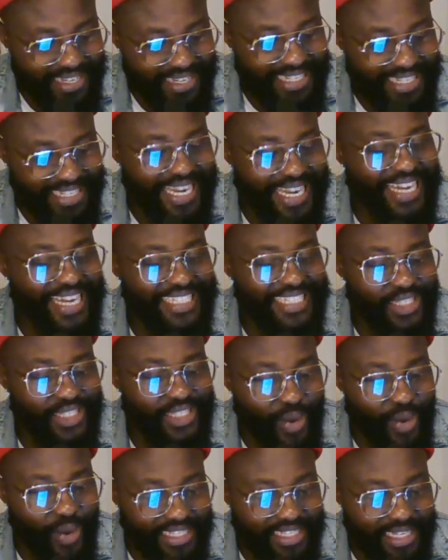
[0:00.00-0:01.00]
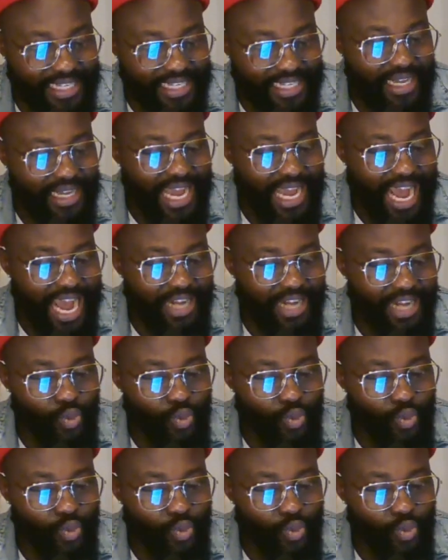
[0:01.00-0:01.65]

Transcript: Date 20 and